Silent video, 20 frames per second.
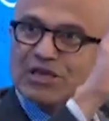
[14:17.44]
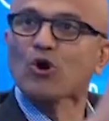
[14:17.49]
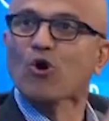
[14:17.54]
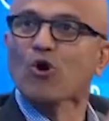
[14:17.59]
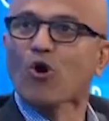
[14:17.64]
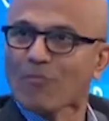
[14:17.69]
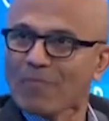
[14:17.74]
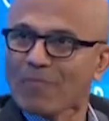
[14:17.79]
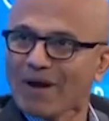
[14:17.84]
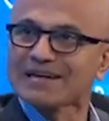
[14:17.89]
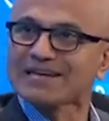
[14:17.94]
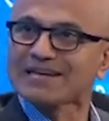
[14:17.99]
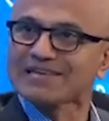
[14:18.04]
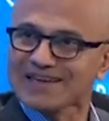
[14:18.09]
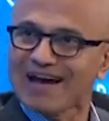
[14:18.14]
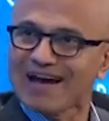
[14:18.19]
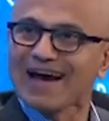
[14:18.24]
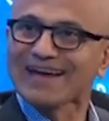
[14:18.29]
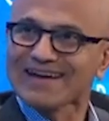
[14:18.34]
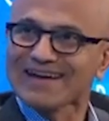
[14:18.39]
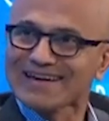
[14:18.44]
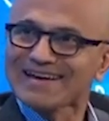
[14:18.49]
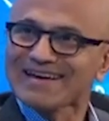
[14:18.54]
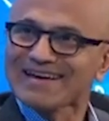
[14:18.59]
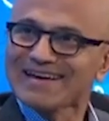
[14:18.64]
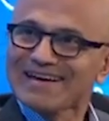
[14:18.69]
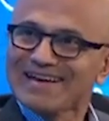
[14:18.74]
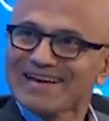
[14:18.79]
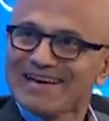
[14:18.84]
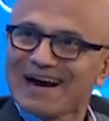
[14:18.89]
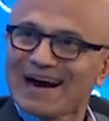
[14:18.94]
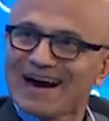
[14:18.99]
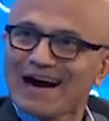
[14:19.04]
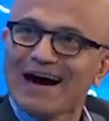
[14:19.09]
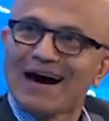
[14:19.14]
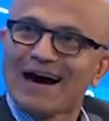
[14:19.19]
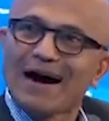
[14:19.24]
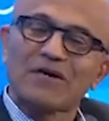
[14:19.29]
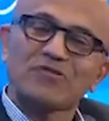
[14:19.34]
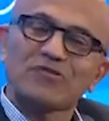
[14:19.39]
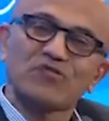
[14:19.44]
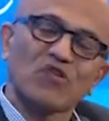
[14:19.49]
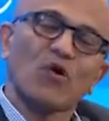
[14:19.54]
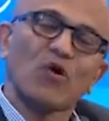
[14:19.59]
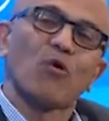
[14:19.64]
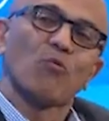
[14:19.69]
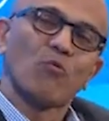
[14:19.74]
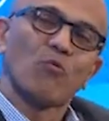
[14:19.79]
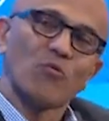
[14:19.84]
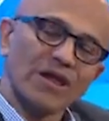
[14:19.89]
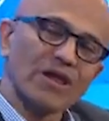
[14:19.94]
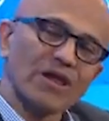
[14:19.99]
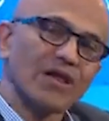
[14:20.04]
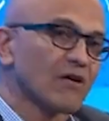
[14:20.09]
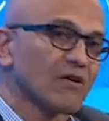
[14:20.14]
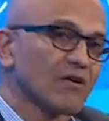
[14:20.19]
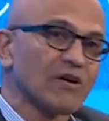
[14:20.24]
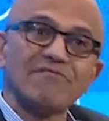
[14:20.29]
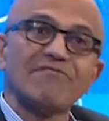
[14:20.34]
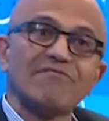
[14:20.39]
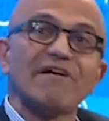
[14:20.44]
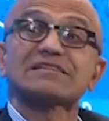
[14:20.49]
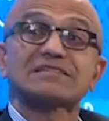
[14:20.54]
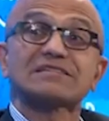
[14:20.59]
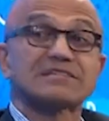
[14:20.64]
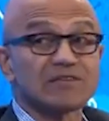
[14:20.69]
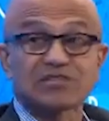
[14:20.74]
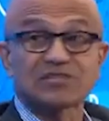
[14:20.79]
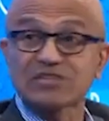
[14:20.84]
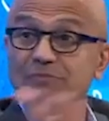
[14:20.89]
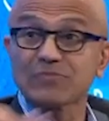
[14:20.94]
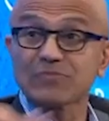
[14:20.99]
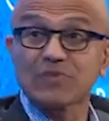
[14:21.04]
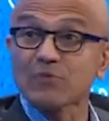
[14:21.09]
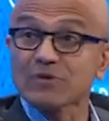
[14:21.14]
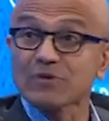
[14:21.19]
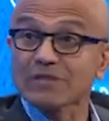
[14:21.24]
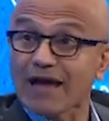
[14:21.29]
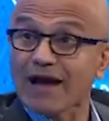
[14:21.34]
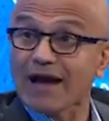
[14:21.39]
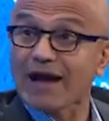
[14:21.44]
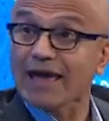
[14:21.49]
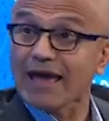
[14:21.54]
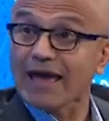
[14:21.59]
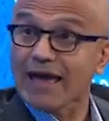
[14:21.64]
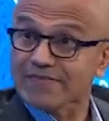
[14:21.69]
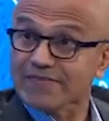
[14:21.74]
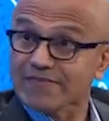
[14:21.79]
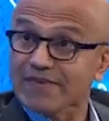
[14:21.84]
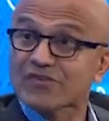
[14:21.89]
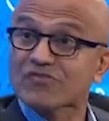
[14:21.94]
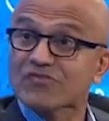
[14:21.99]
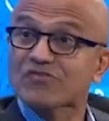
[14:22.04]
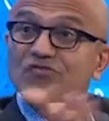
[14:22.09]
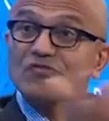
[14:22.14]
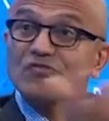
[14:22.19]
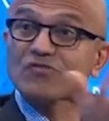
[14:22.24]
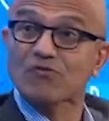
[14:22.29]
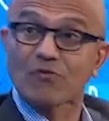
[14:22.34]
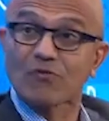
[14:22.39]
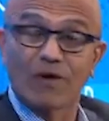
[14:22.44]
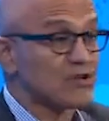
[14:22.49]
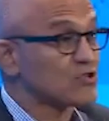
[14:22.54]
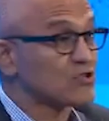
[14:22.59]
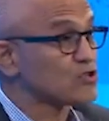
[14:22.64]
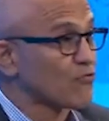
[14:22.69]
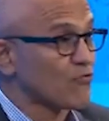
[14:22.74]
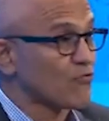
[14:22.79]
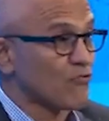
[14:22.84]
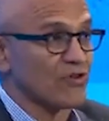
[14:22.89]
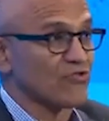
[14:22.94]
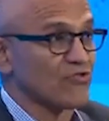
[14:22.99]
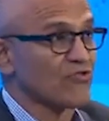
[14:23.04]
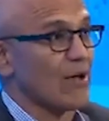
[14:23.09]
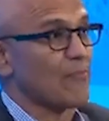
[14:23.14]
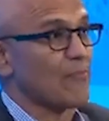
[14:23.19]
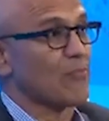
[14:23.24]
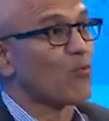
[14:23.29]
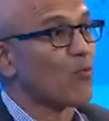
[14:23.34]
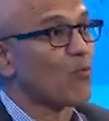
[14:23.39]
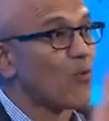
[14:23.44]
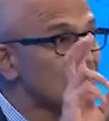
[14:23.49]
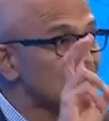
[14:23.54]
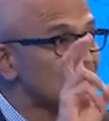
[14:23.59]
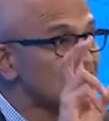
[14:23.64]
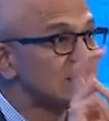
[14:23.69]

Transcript: secure by design. Uh, so we are investing, same thing with A I ethics, yeah. right? So for example, what